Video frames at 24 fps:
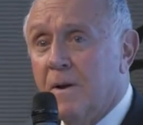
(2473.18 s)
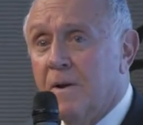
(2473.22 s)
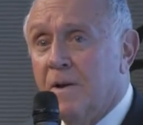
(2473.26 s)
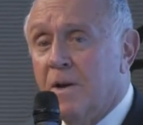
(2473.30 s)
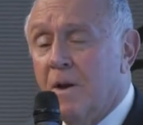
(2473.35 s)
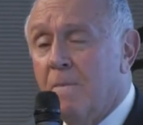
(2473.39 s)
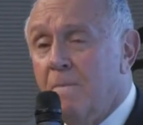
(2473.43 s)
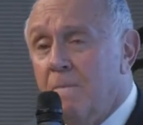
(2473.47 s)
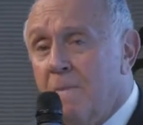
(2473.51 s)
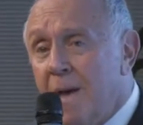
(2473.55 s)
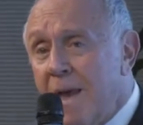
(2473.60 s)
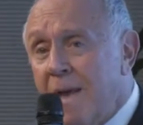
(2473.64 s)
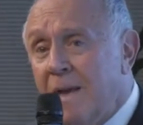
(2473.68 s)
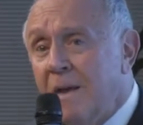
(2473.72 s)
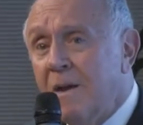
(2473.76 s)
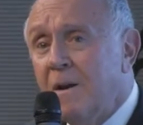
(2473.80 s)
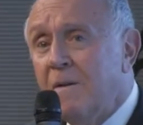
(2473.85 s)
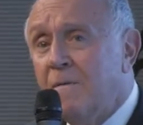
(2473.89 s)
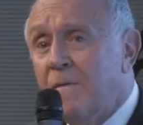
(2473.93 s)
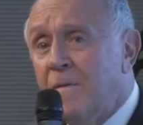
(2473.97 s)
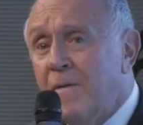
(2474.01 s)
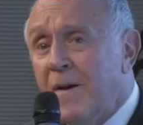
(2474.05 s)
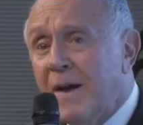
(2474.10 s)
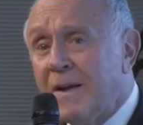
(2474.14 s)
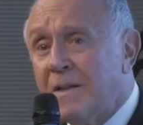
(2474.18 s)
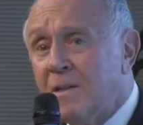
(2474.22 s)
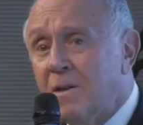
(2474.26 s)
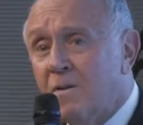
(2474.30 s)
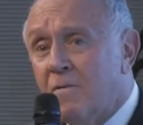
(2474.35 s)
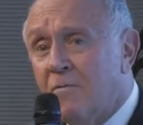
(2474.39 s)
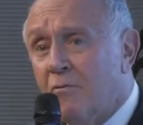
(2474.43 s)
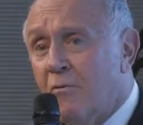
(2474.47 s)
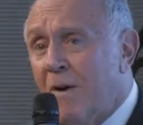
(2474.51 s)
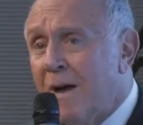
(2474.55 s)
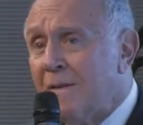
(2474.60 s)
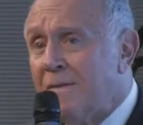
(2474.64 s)
to make it
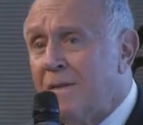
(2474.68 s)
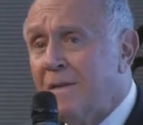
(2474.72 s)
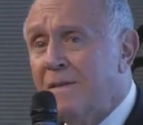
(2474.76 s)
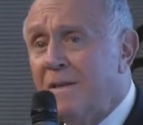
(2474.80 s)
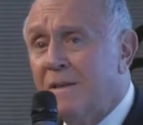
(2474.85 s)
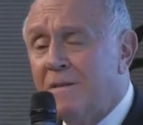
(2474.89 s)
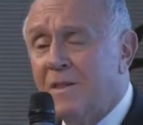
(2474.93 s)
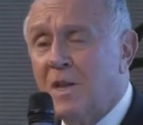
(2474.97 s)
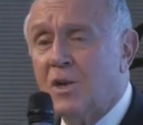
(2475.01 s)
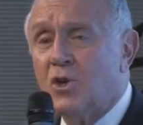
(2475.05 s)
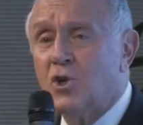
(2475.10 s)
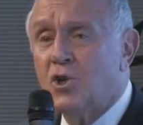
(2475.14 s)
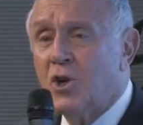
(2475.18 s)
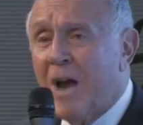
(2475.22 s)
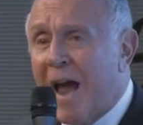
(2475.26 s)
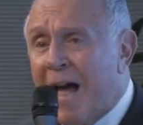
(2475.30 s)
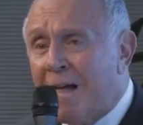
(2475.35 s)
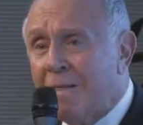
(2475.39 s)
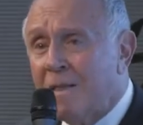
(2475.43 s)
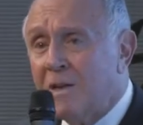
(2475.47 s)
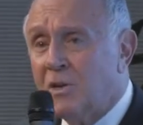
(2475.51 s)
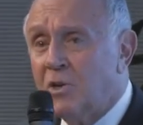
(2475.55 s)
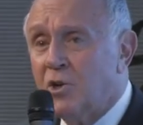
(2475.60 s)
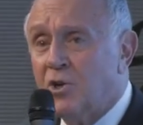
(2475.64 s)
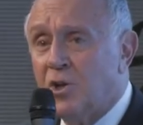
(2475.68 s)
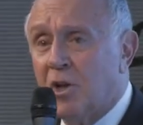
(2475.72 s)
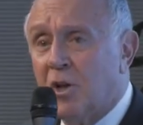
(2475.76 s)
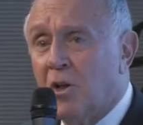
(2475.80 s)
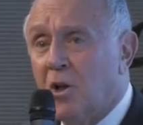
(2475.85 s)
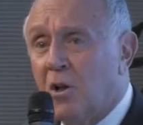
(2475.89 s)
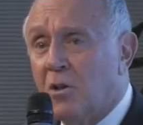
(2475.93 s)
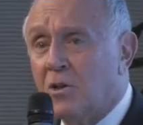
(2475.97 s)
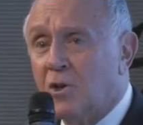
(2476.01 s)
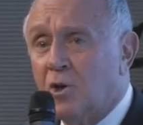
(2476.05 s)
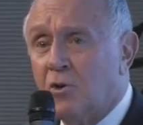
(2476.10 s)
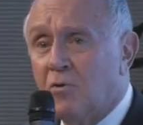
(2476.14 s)
effective rather than to challenge the
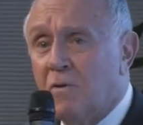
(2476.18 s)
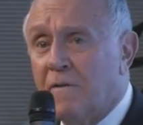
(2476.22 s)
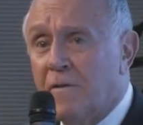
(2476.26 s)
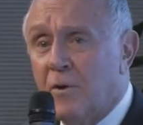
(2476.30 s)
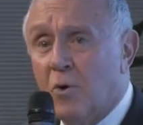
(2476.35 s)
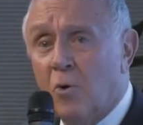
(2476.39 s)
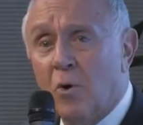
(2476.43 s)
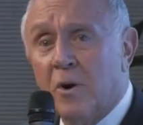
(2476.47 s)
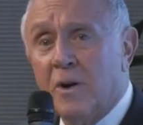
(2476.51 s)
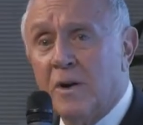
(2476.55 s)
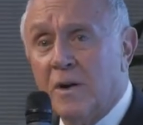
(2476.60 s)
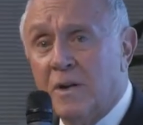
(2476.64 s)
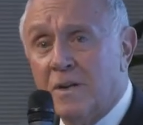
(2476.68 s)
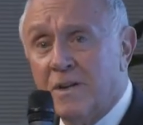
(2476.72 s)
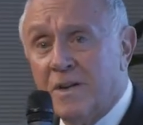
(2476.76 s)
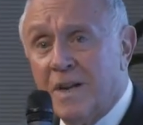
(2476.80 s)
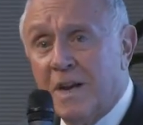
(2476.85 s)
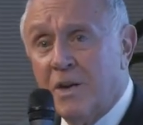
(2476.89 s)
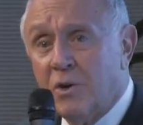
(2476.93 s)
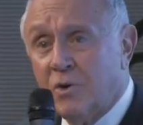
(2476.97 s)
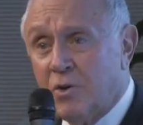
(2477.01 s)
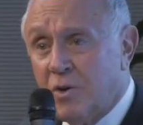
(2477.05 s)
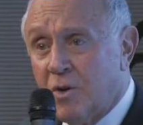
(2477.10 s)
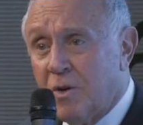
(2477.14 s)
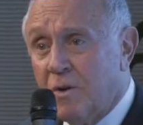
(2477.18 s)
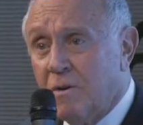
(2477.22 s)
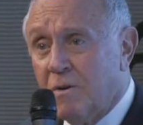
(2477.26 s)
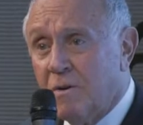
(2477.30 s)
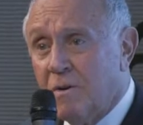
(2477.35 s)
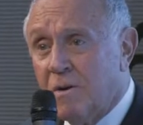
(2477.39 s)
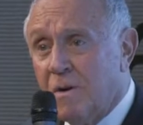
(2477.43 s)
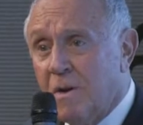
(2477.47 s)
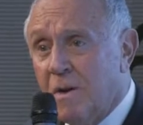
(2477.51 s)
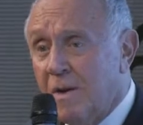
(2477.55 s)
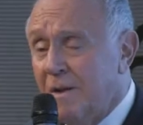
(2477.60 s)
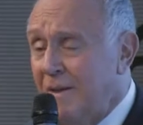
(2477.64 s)
culture of an organization.
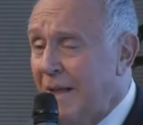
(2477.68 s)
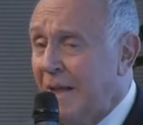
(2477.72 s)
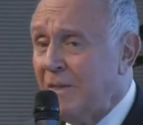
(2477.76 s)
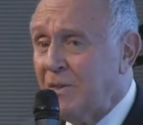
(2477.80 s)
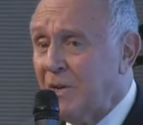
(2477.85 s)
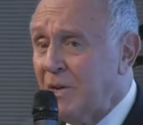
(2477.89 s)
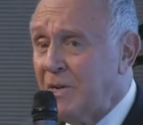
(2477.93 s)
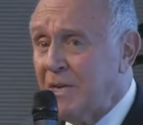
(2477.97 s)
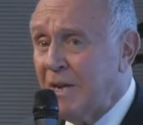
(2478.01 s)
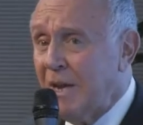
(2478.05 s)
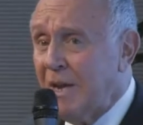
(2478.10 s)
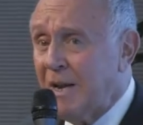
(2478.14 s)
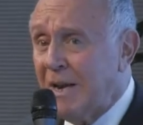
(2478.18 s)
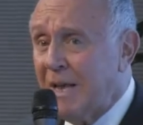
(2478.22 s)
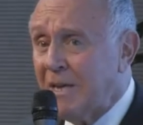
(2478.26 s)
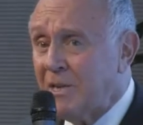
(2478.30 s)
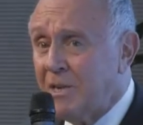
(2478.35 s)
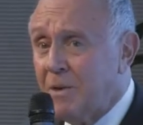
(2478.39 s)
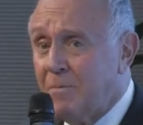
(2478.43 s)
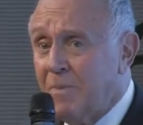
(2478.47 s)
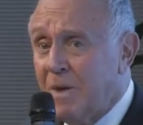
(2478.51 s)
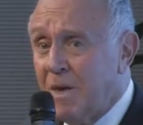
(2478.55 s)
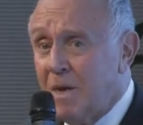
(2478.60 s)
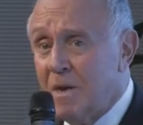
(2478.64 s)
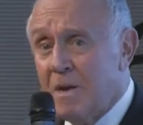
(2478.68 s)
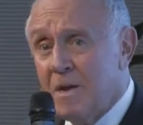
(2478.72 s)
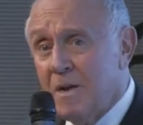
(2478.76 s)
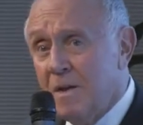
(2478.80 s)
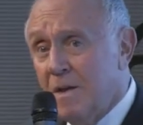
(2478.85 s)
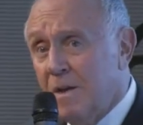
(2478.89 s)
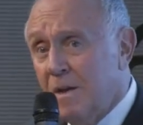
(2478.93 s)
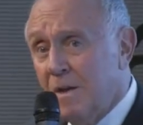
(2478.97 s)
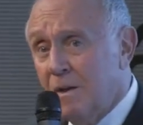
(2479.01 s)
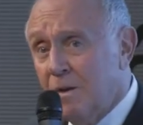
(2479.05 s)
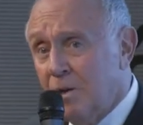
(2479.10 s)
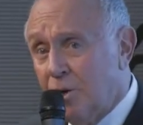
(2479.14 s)
Not to say it has to be
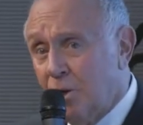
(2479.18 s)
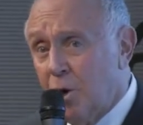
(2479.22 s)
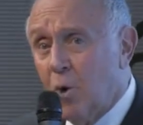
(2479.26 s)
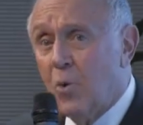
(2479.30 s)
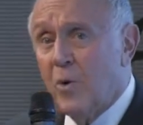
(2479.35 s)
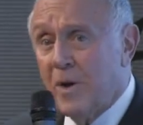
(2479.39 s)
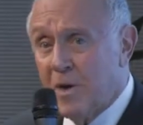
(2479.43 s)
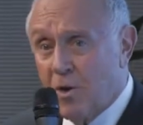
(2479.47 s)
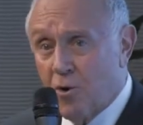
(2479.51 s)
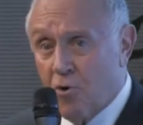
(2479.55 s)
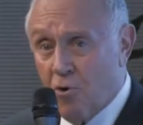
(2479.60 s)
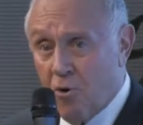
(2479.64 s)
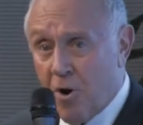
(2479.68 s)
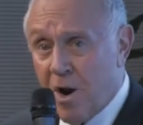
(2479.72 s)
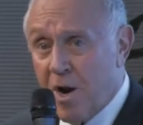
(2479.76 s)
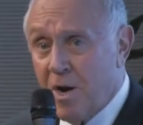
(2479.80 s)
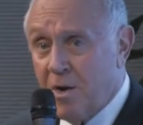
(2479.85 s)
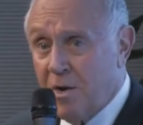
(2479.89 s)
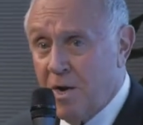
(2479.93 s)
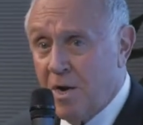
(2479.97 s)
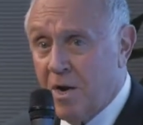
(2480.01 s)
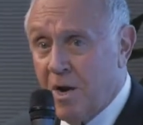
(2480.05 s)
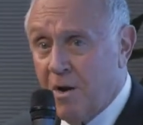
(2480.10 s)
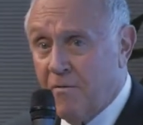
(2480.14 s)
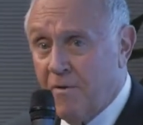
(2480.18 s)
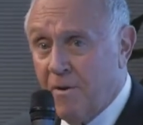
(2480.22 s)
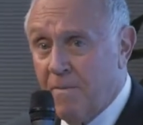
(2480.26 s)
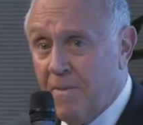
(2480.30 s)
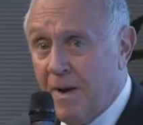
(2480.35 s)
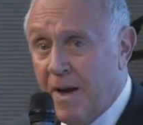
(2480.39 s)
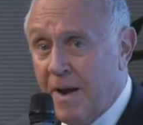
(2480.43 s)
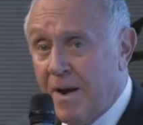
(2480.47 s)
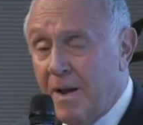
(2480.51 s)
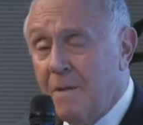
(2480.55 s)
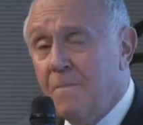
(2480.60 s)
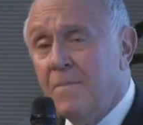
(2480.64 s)
so ingrained in
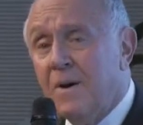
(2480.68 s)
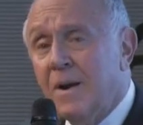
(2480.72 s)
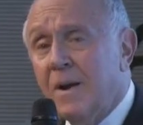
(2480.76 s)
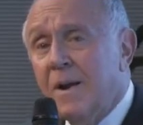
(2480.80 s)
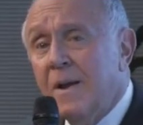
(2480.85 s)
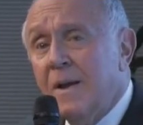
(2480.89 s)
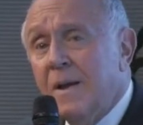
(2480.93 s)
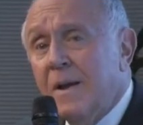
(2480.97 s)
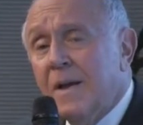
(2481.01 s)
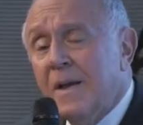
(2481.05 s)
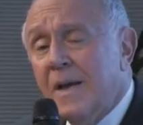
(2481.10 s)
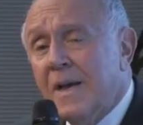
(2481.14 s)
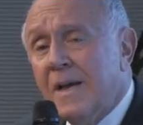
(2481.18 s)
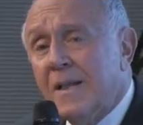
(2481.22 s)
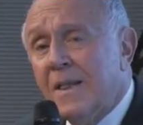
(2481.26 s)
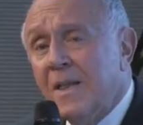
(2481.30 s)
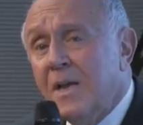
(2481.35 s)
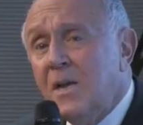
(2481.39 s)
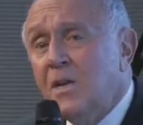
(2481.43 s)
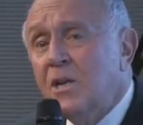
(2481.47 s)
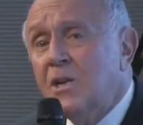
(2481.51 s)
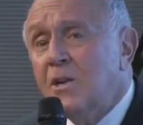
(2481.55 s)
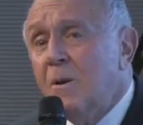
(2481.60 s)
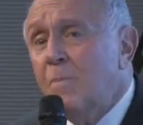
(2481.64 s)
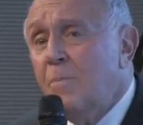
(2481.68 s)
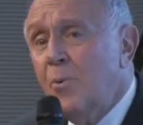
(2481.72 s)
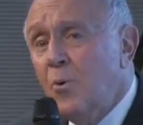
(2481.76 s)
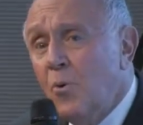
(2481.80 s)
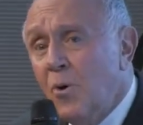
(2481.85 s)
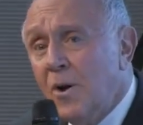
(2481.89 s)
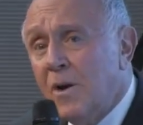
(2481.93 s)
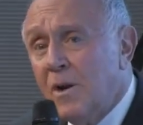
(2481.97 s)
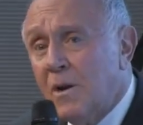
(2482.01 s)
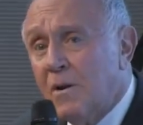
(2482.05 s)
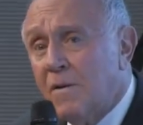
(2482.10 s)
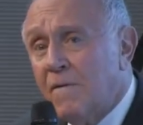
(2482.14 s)
everybody, but at least
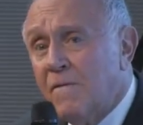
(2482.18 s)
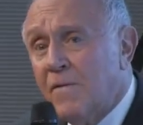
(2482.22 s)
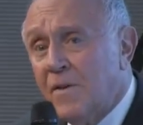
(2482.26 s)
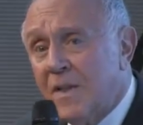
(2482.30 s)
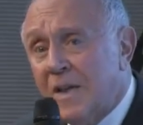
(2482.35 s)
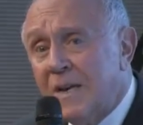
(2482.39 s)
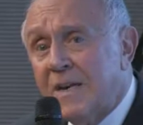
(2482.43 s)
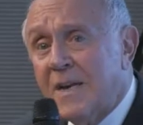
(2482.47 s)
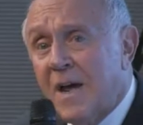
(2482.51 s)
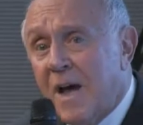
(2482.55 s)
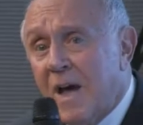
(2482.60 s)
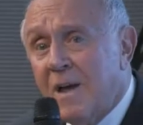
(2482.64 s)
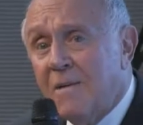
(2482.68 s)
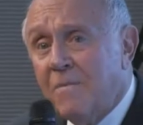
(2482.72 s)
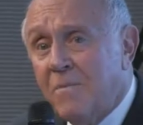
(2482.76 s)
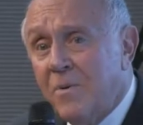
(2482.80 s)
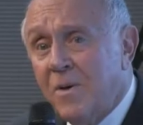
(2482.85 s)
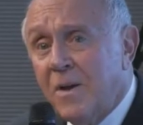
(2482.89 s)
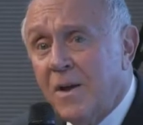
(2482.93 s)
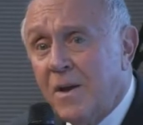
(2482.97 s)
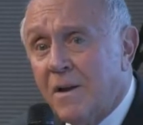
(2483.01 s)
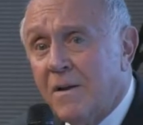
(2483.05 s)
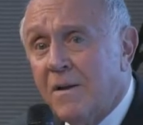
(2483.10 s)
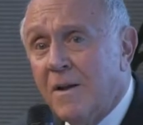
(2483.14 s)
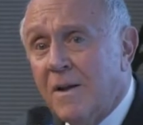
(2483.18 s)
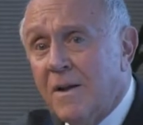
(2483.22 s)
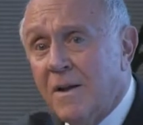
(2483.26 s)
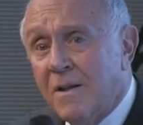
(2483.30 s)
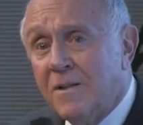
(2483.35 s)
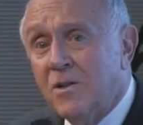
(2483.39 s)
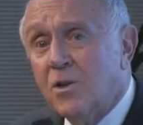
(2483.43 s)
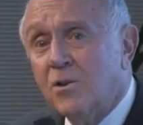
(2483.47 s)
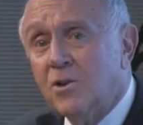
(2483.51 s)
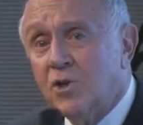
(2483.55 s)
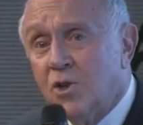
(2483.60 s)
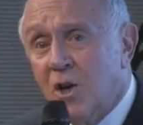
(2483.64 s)
support it for the time being
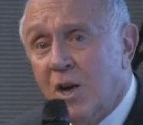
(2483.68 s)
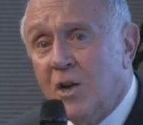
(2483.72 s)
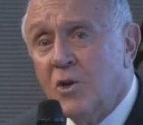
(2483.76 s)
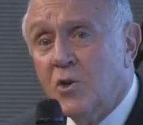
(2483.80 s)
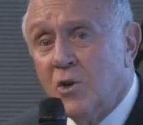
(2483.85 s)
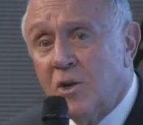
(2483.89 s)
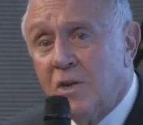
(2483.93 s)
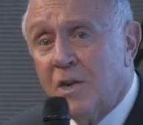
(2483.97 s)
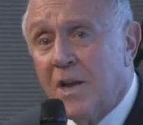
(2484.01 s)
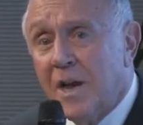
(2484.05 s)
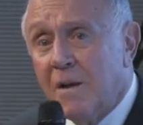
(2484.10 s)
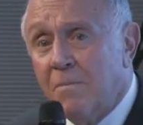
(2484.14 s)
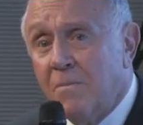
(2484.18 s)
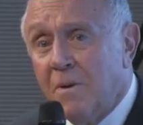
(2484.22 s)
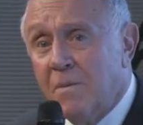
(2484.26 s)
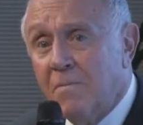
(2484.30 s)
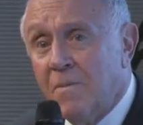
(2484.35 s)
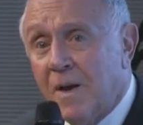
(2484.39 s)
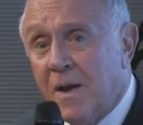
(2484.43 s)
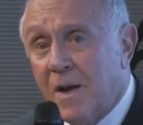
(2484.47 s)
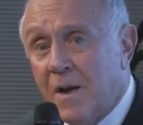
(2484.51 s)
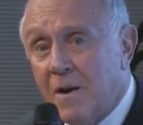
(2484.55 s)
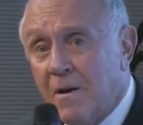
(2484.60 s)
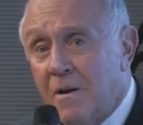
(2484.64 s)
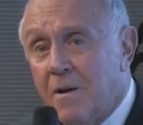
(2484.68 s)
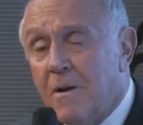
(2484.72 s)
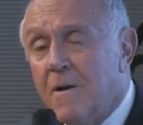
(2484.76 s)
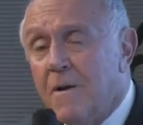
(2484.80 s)
until changes can be made.